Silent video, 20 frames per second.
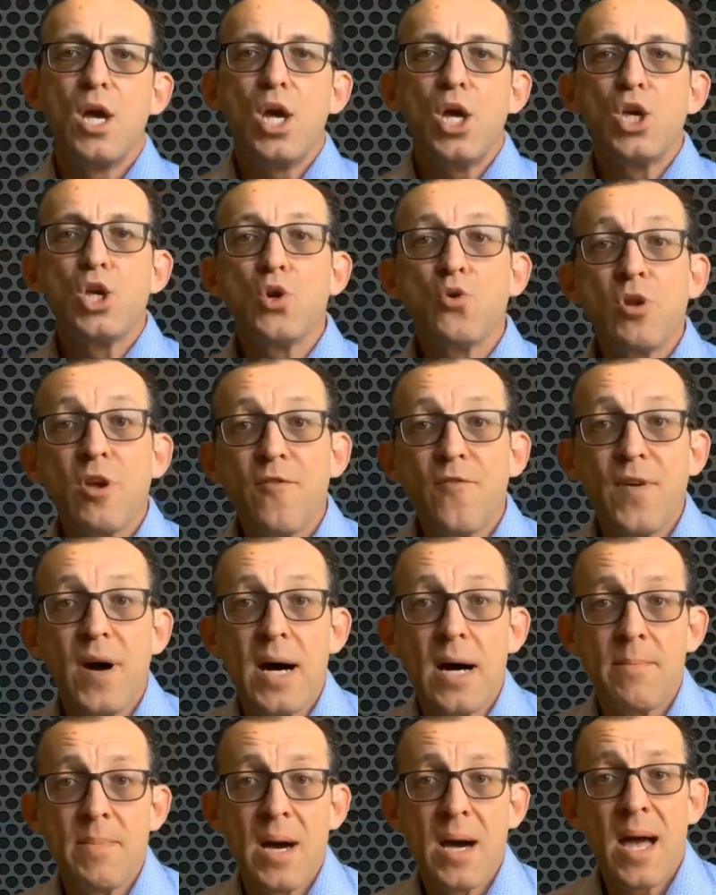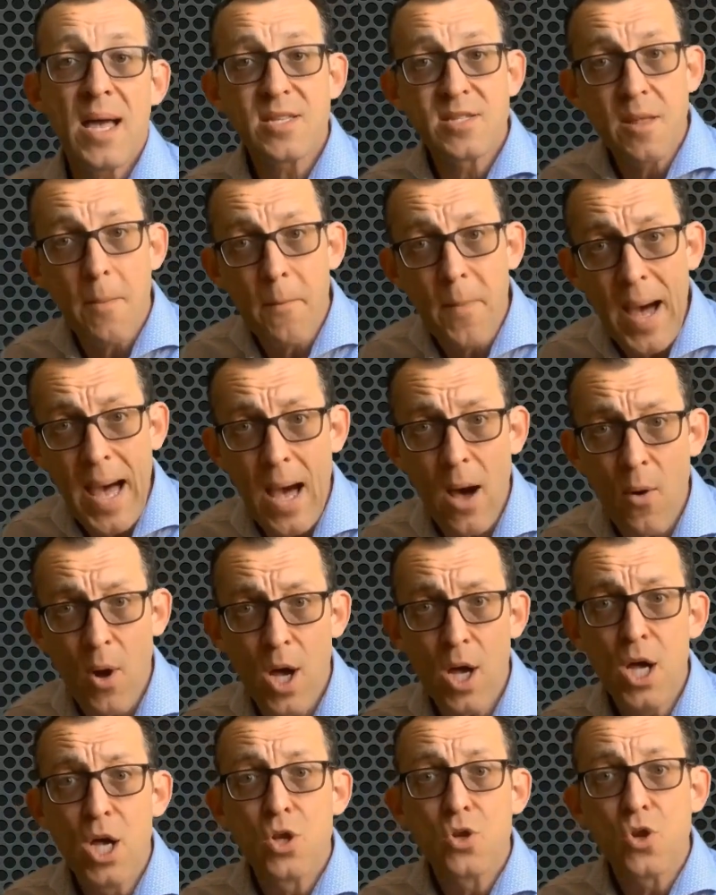Unipharma has the
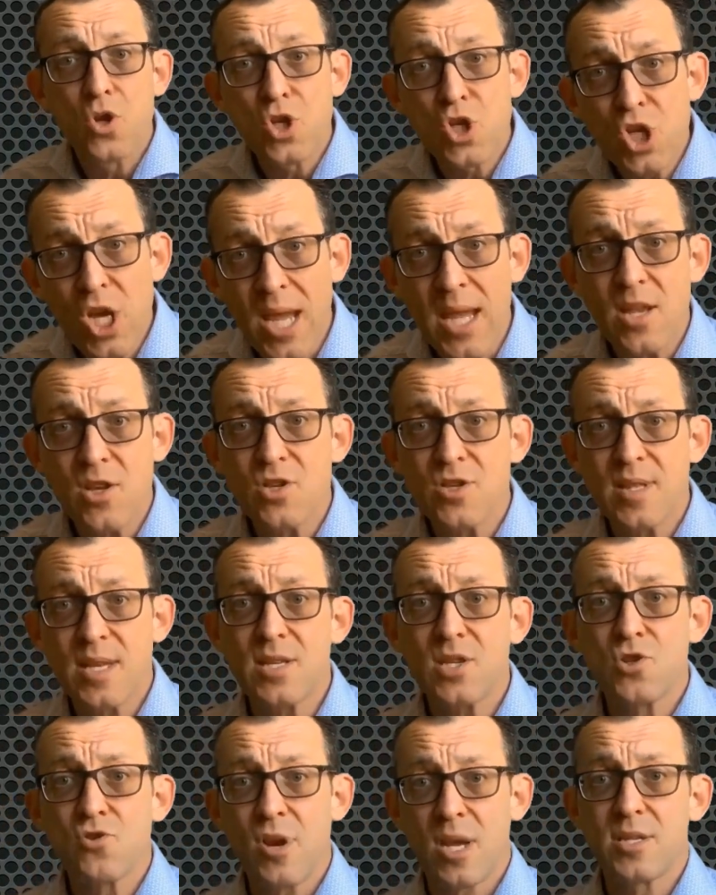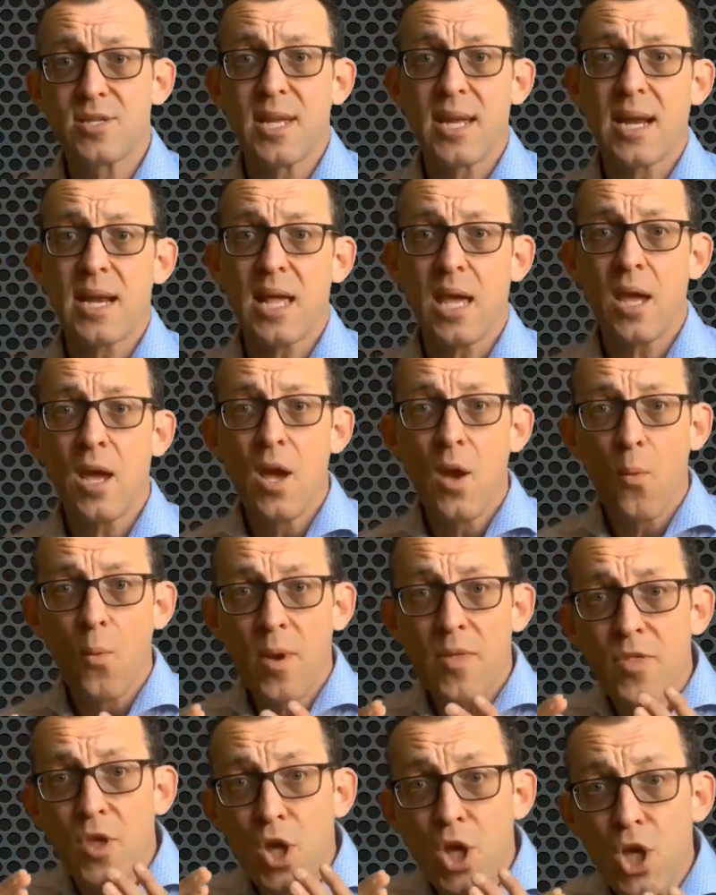power to change this drastically
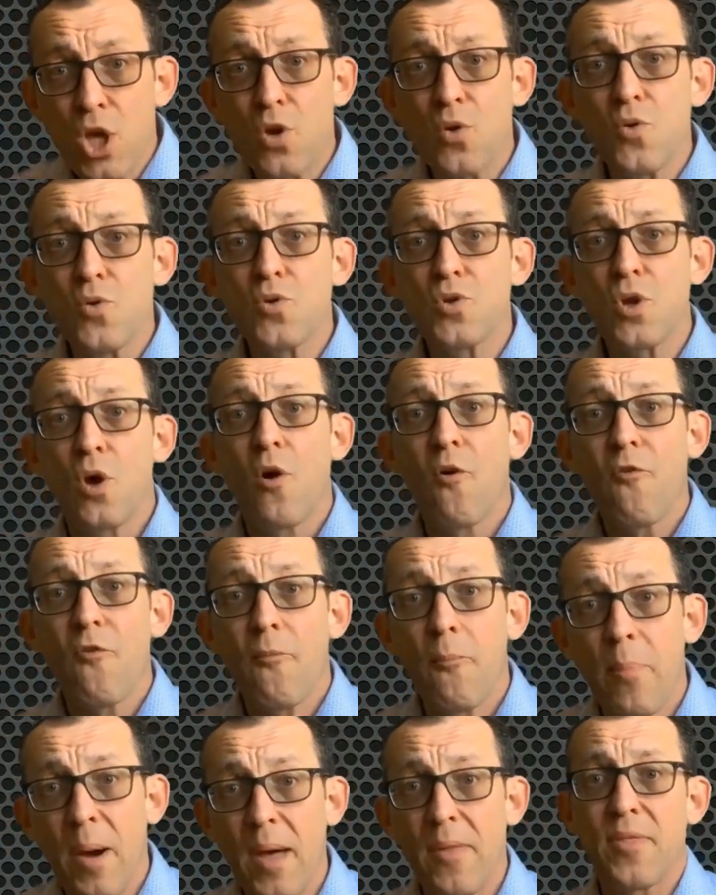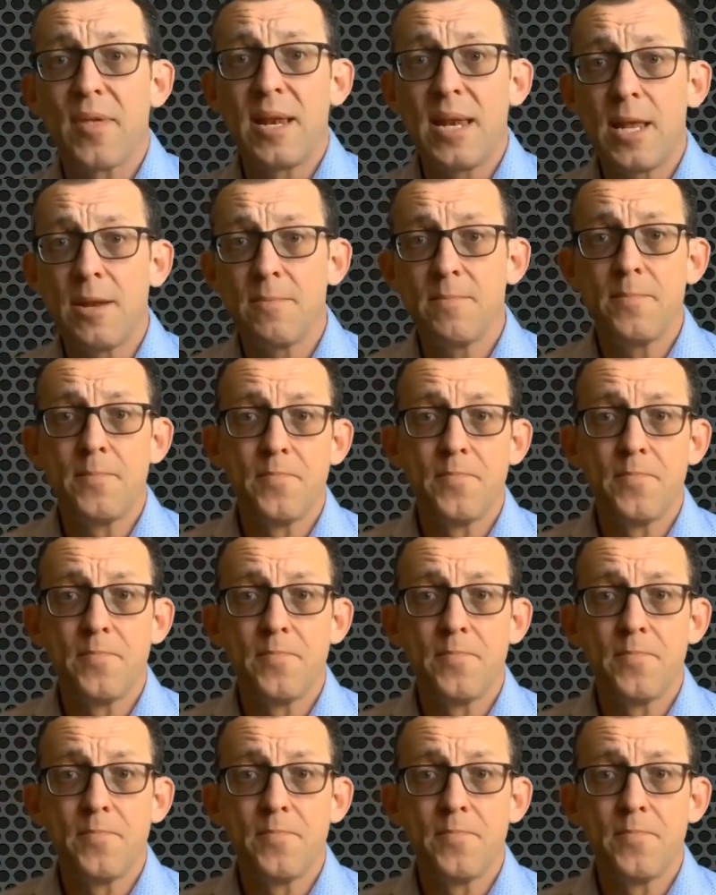with the use of Pathelen.